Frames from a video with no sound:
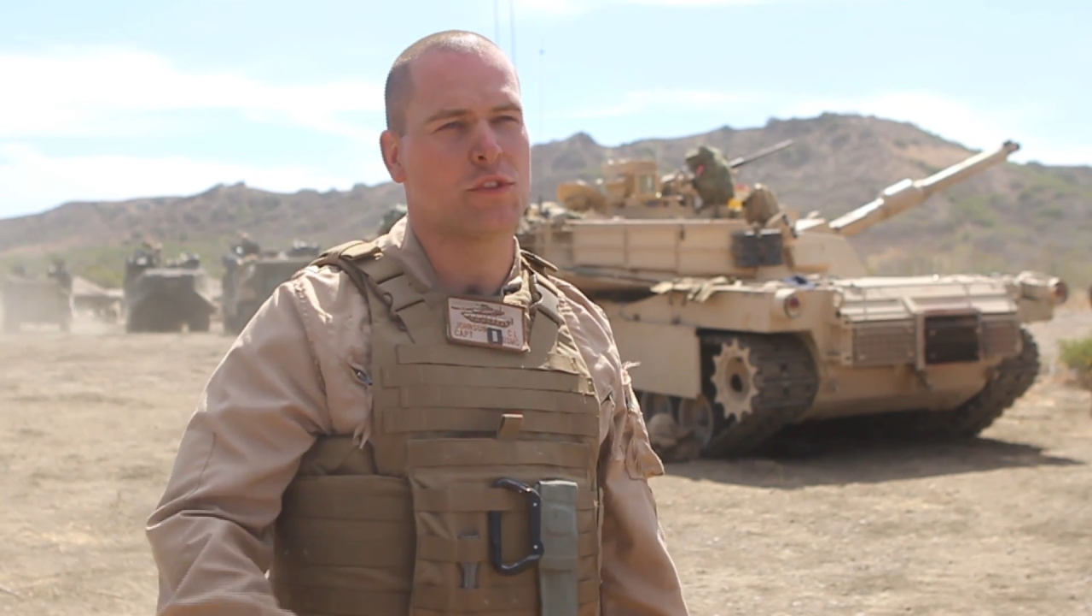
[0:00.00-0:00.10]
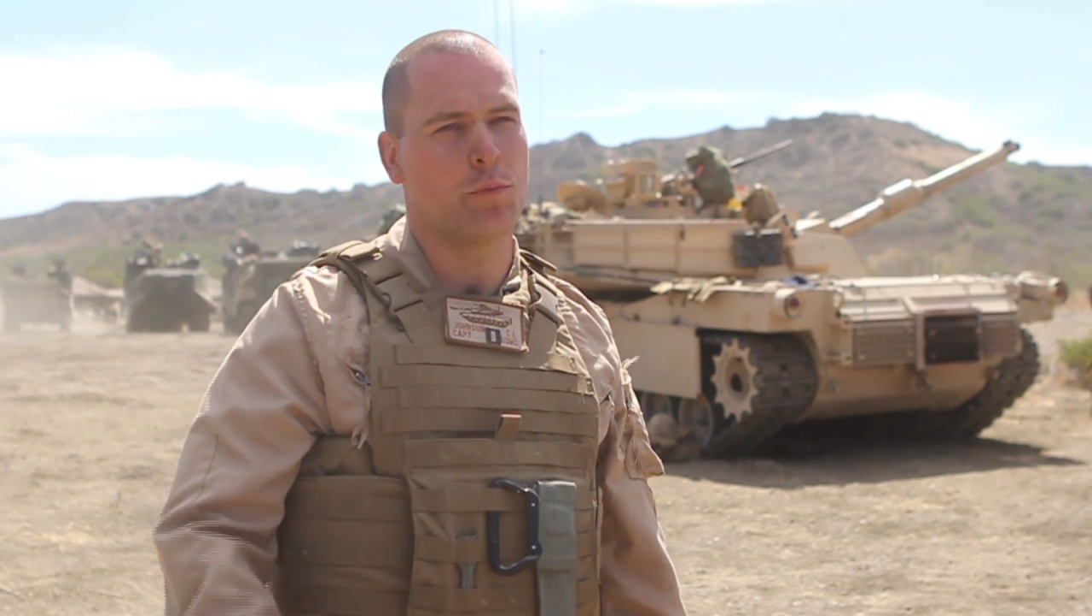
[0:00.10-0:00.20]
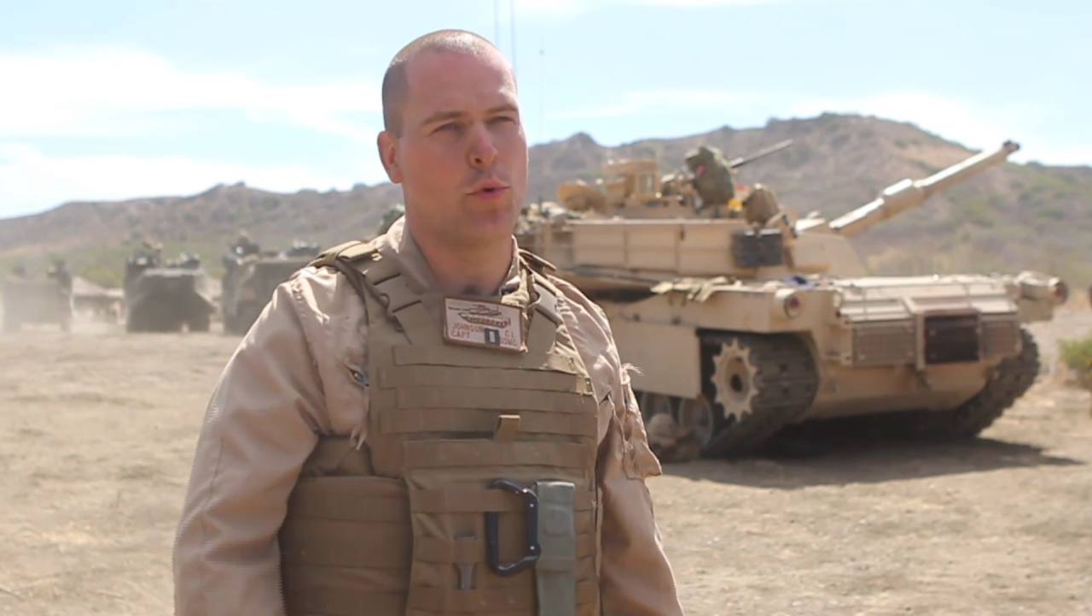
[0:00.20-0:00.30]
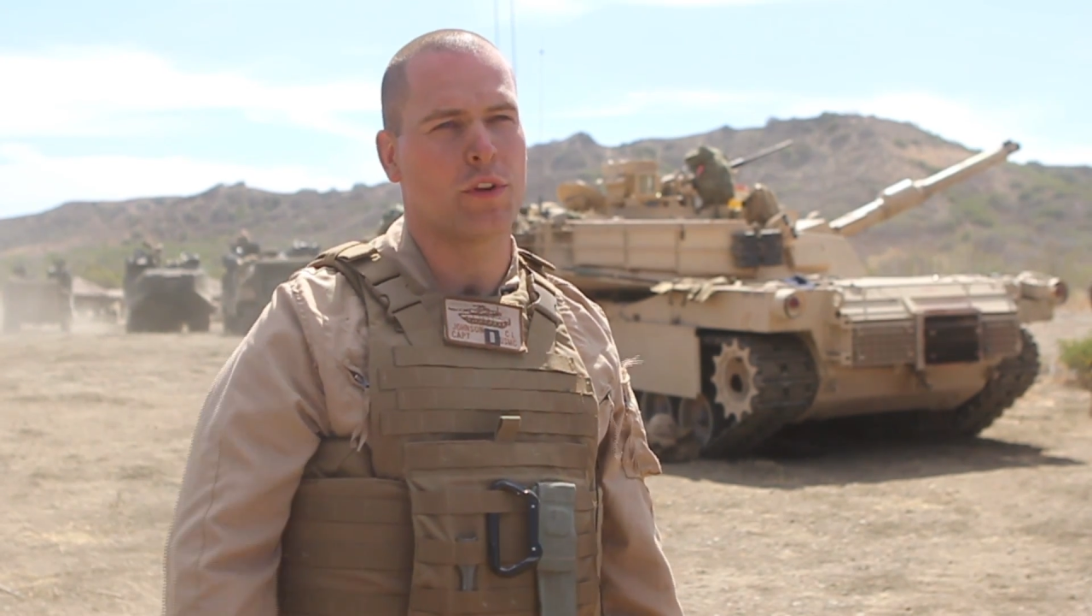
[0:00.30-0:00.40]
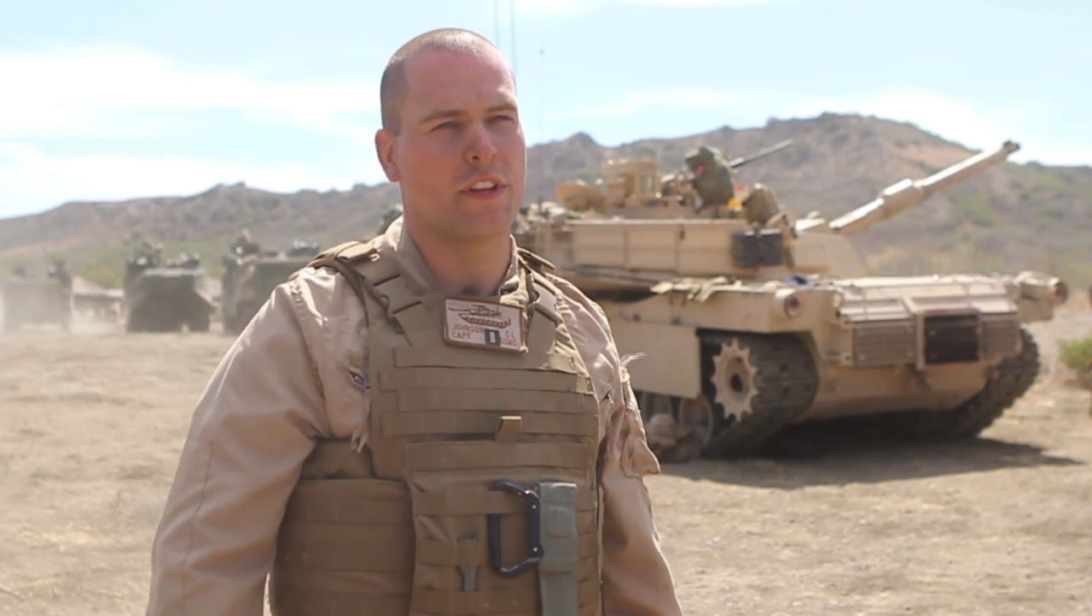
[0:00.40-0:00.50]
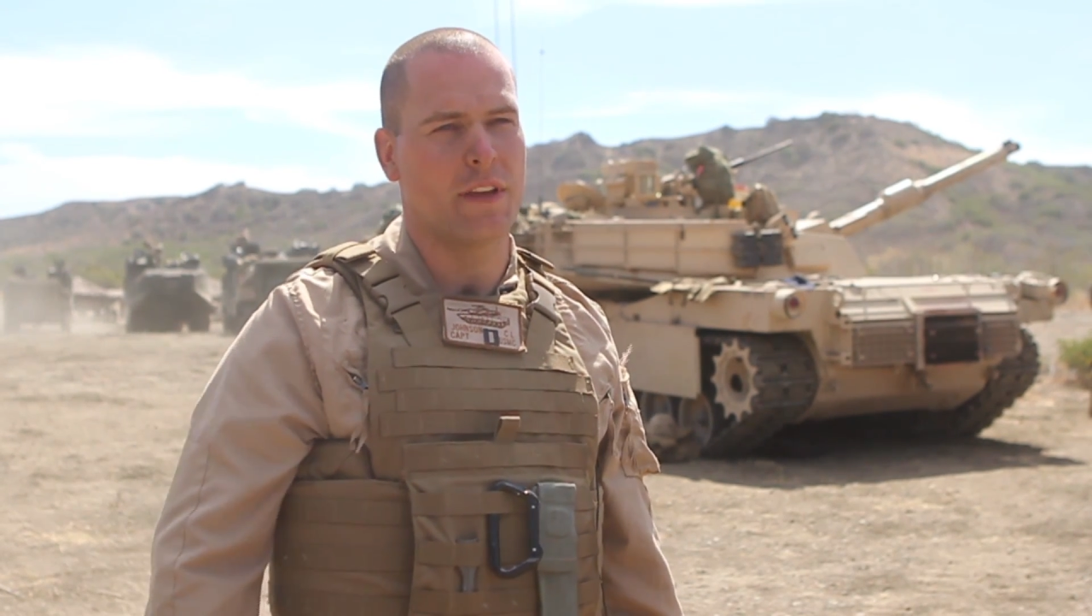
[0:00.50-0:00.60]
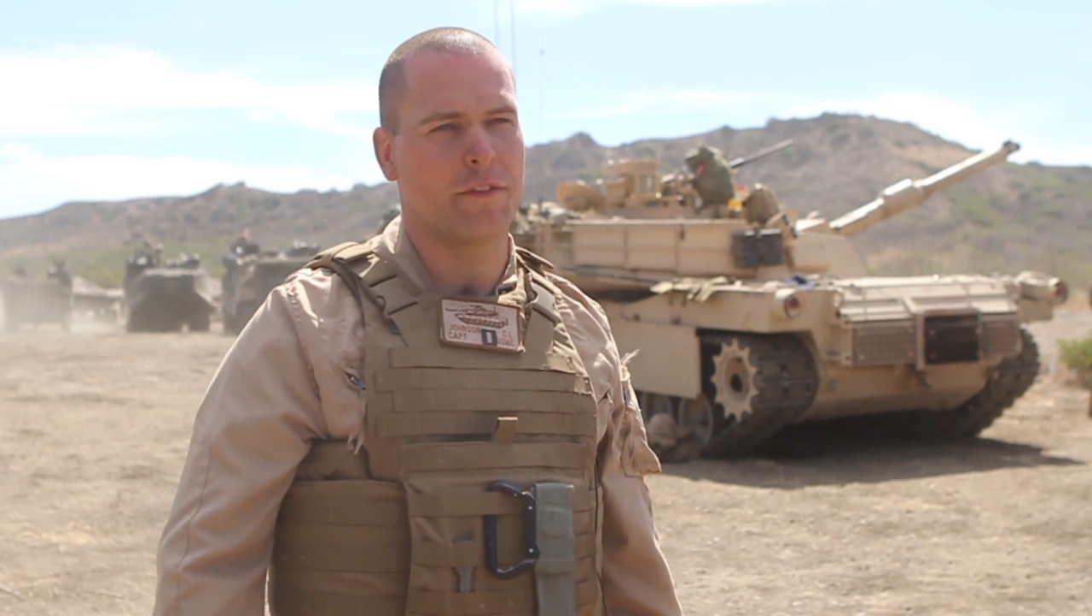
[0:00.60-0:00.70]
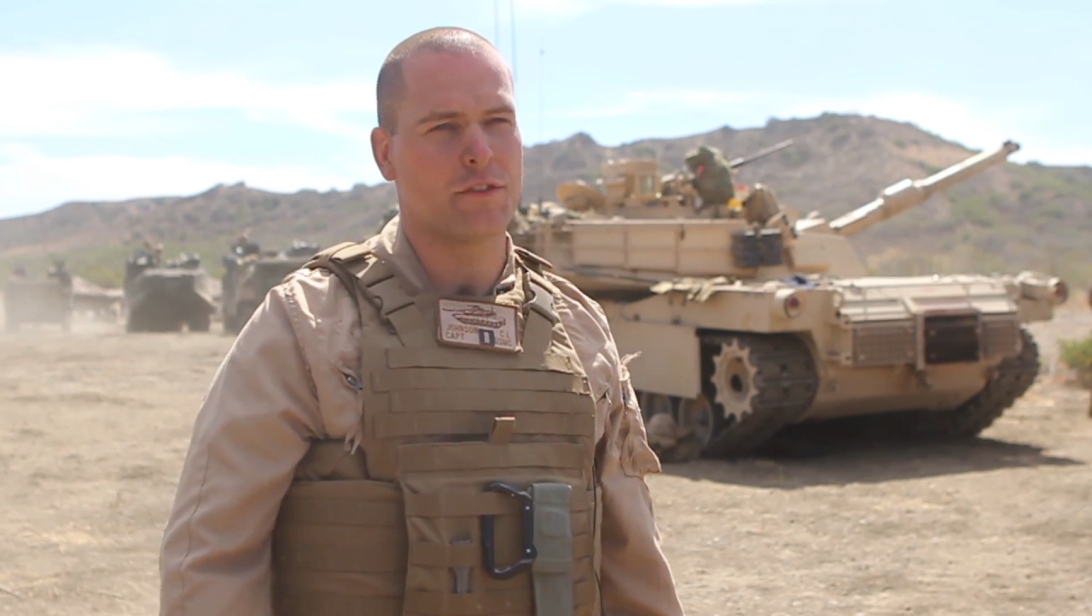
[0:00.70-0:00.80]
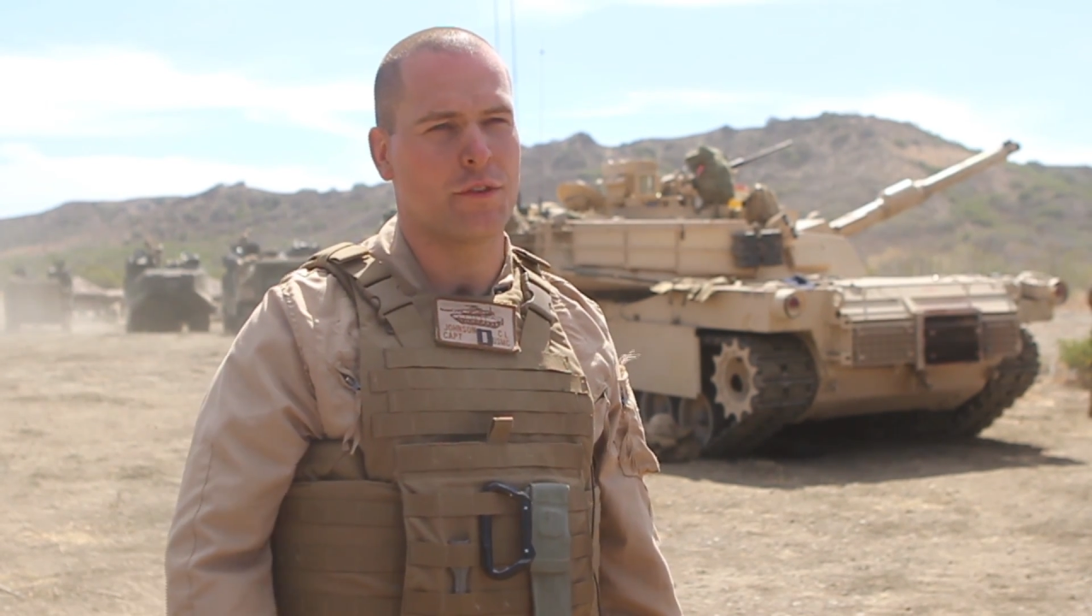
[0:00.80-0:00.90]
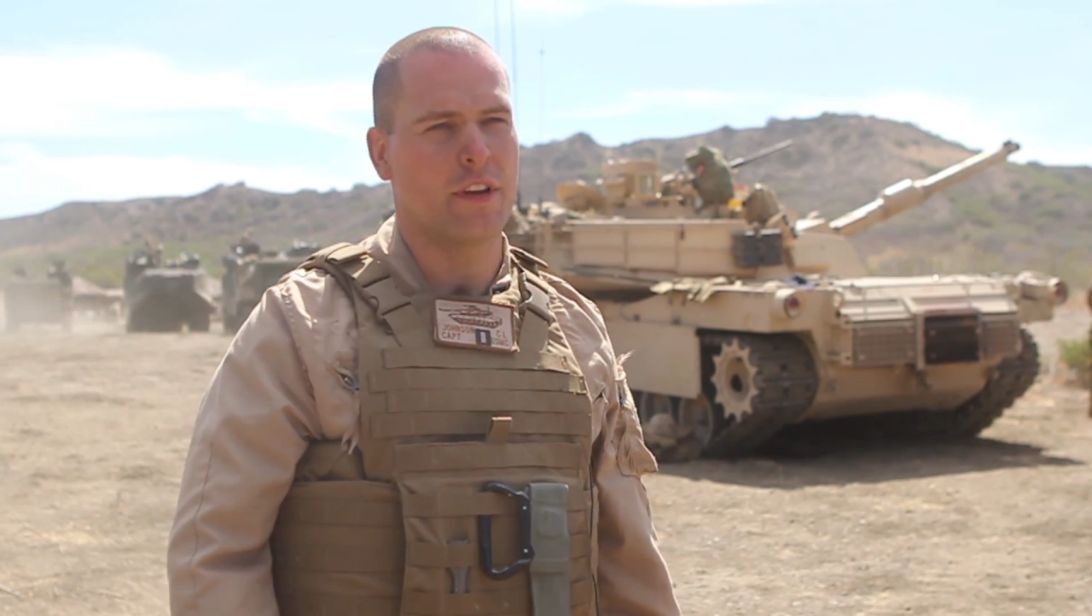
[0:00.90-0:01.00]
support the
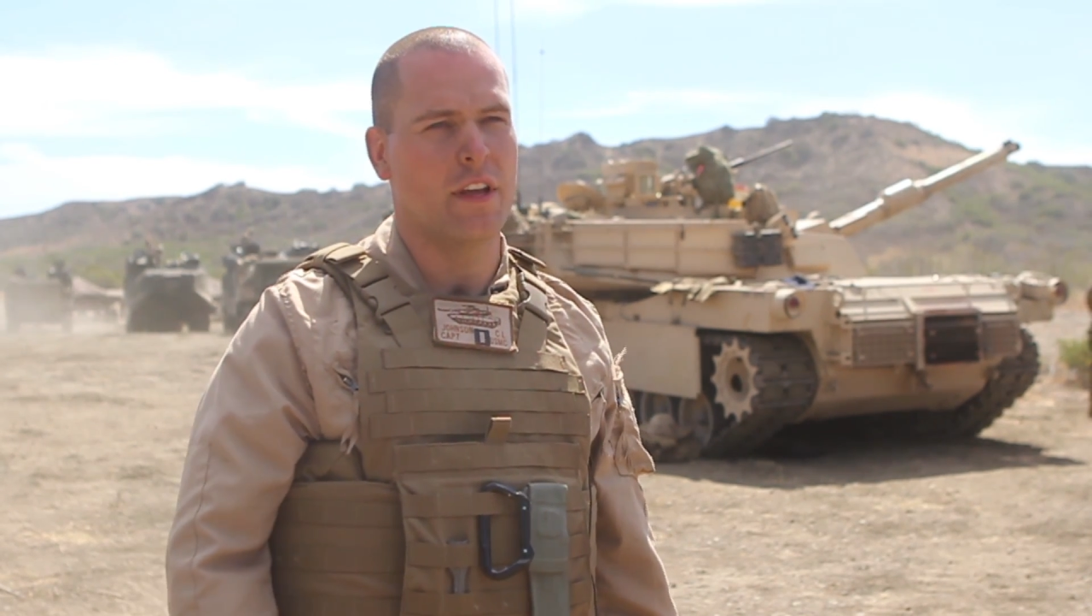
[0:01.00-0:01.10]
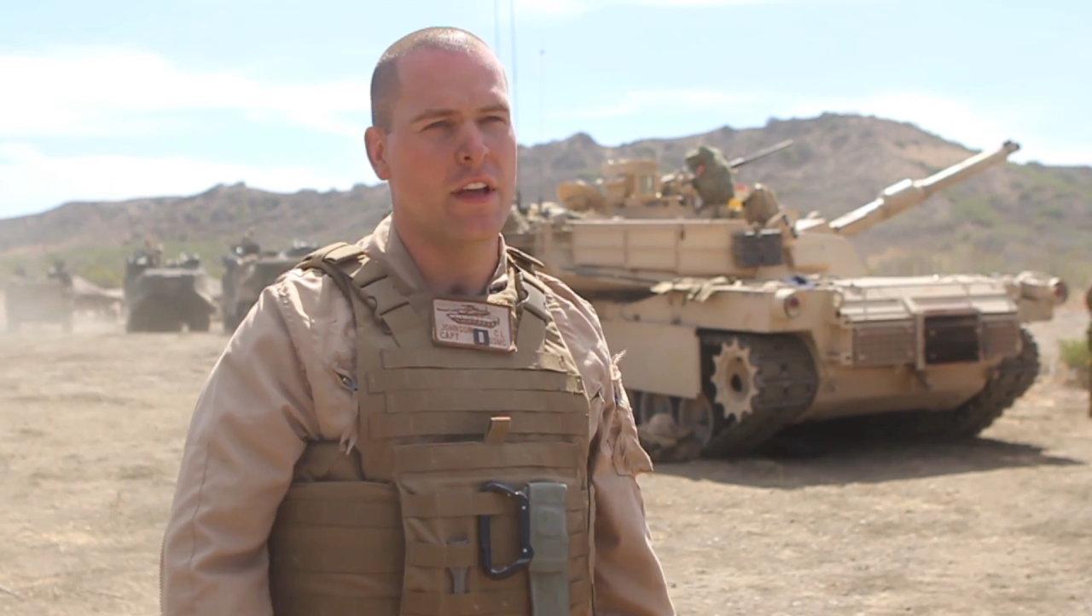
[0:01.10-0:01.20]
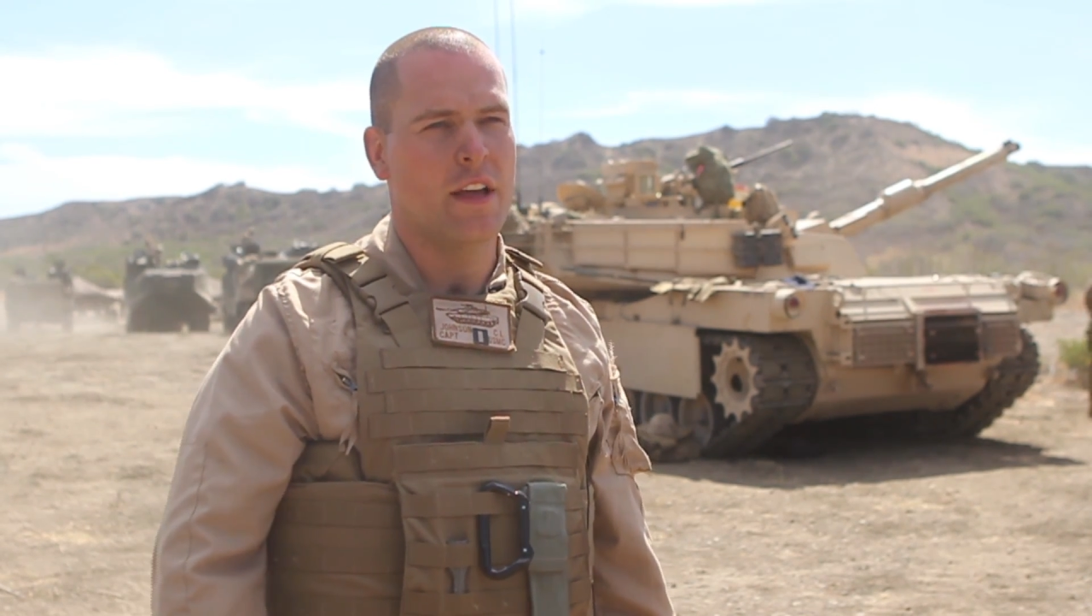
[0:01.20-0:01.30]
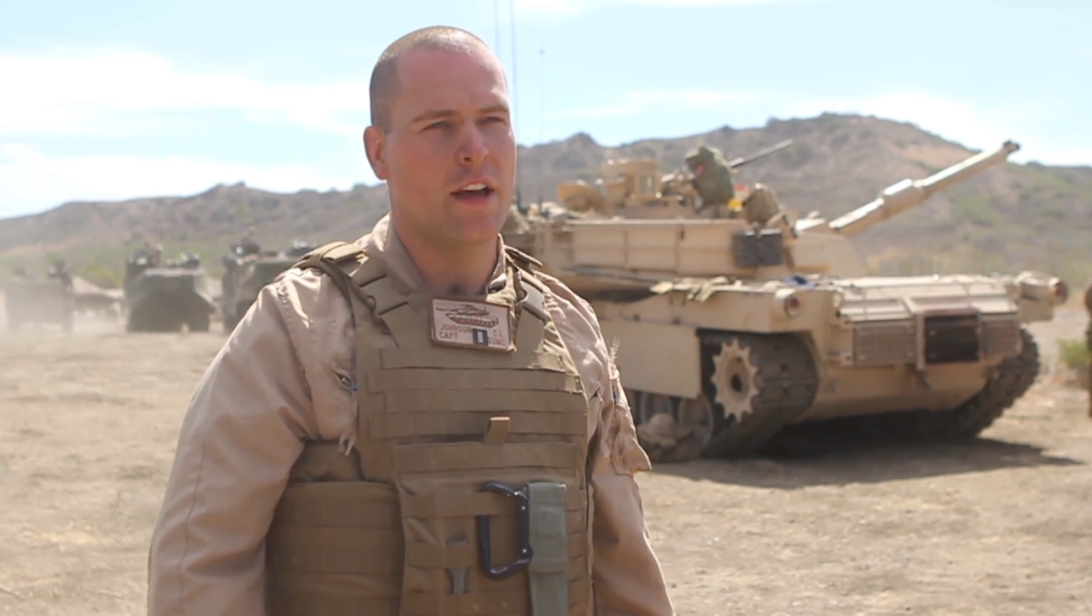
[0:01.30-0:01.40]
infantry